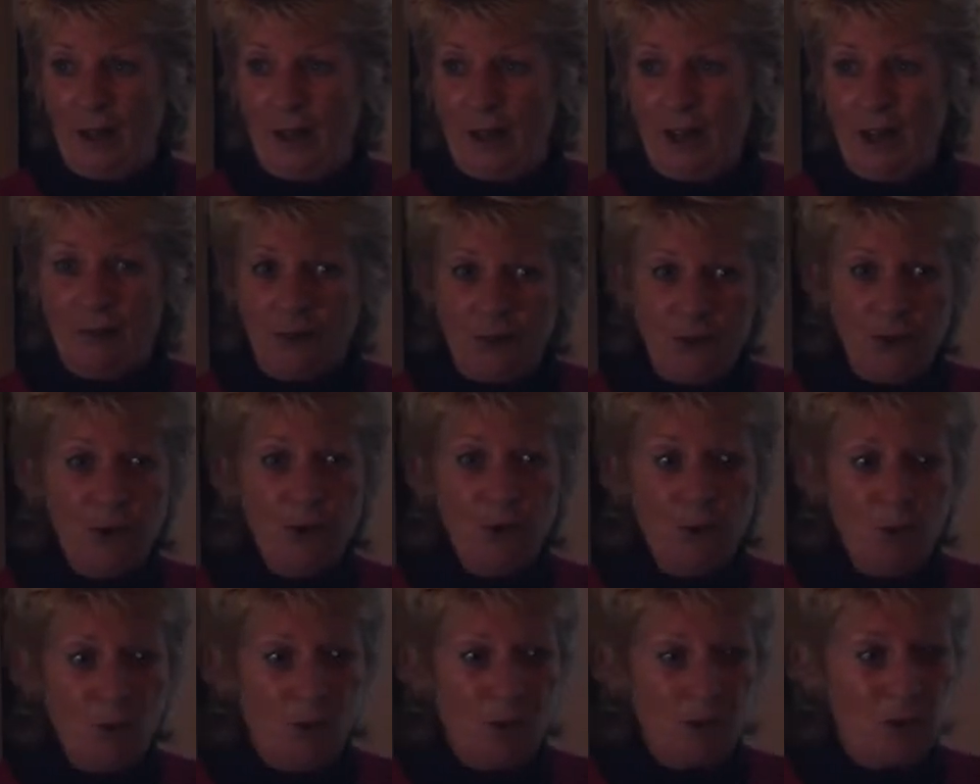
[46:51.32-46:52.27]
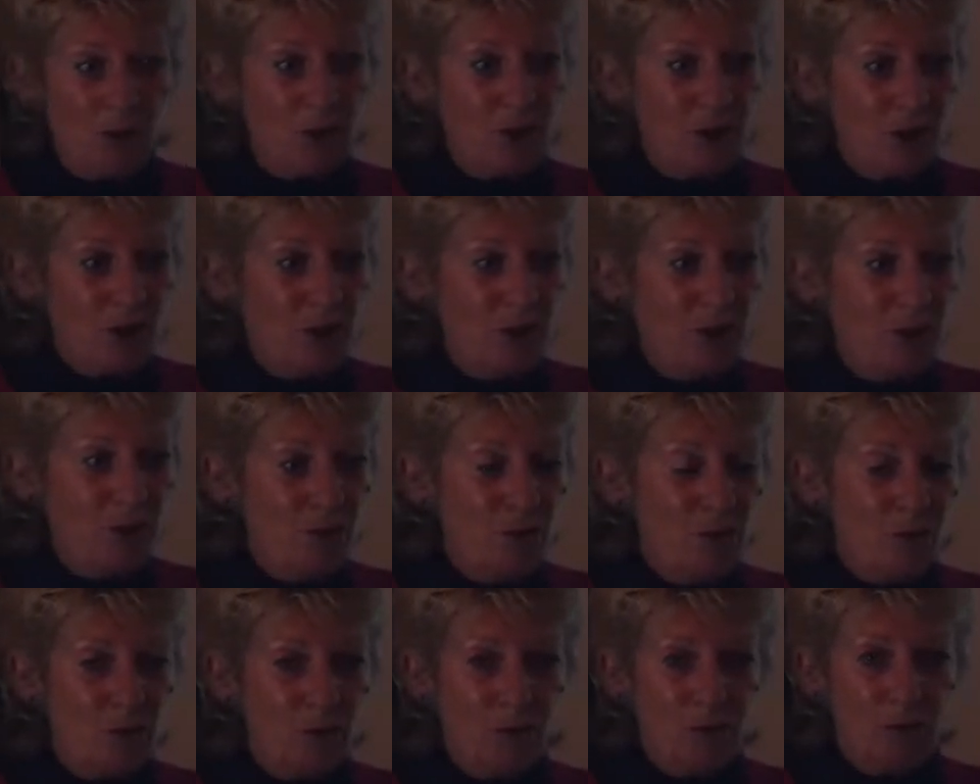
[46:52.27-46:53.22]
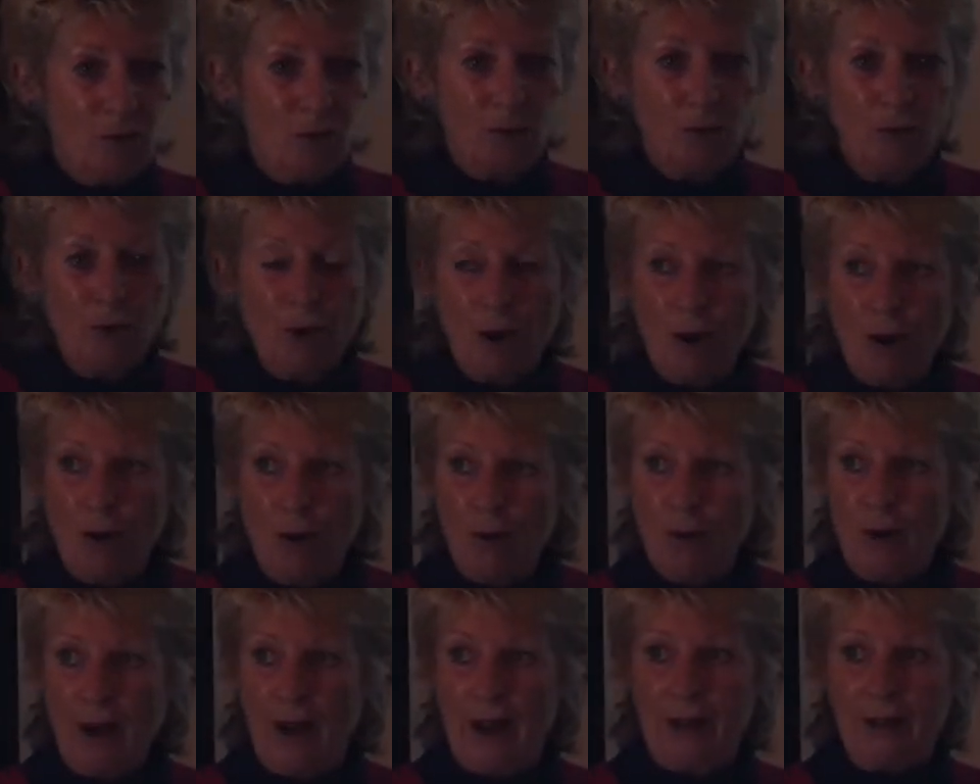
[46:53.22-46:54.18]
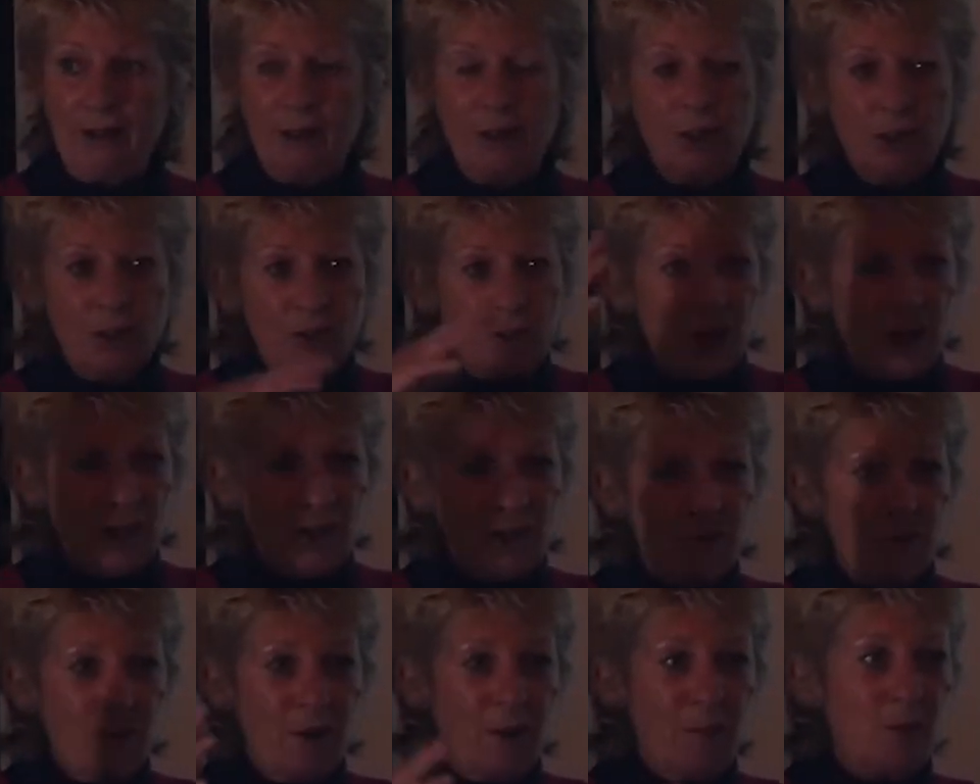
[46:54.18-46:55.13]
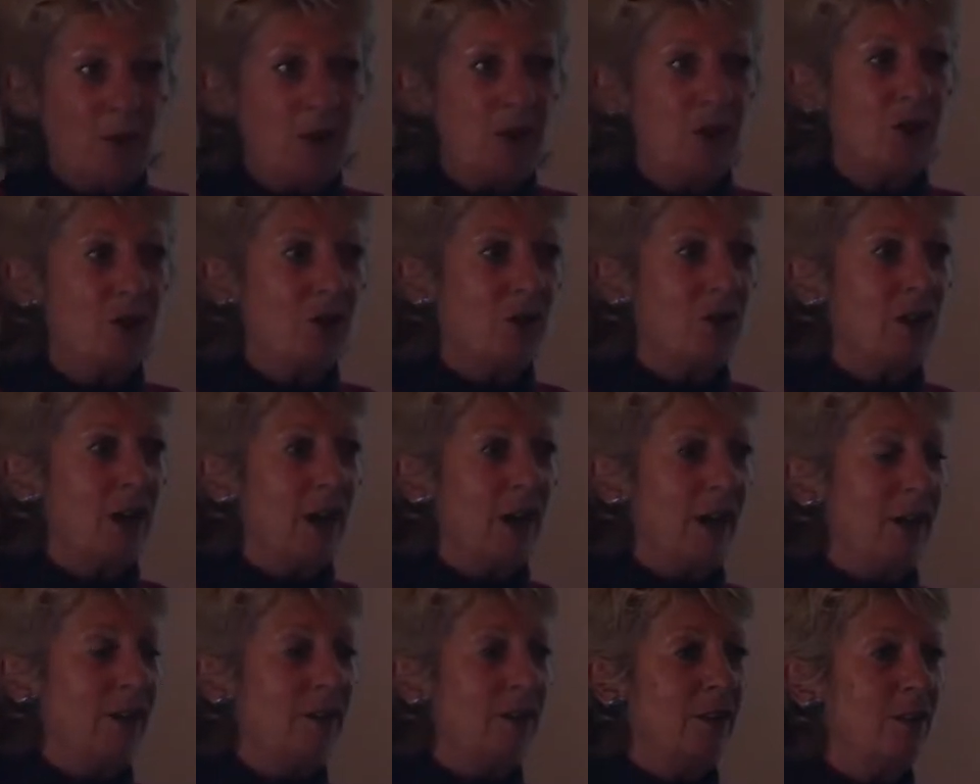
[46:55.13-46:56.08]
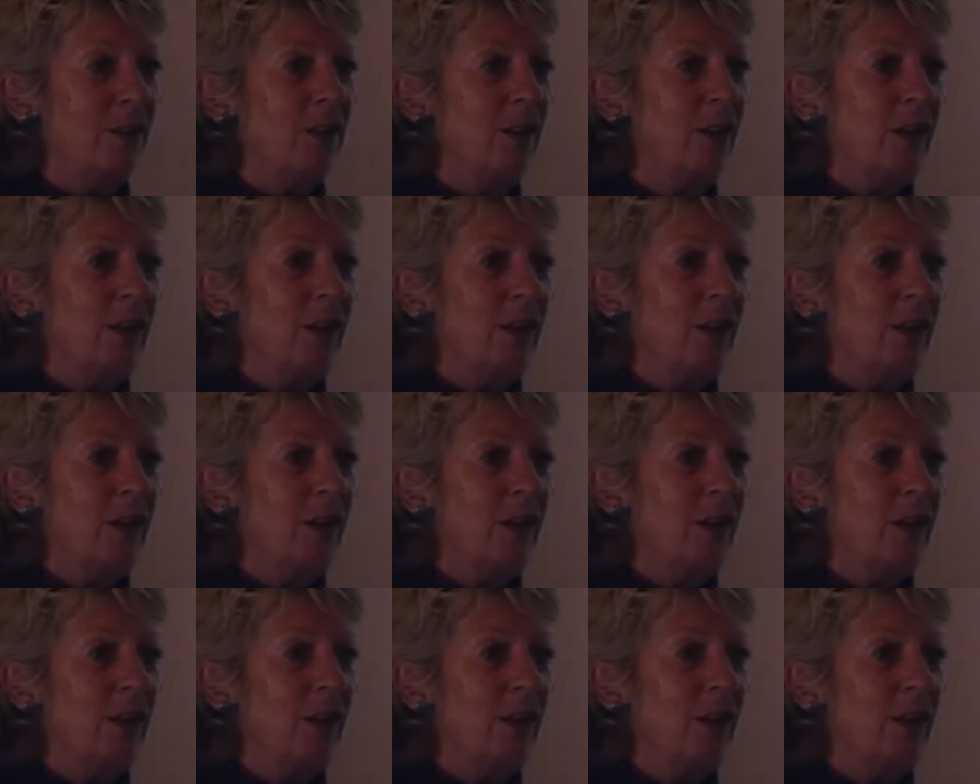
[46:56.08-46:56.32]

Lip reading: If you want to grow and change your vibrations and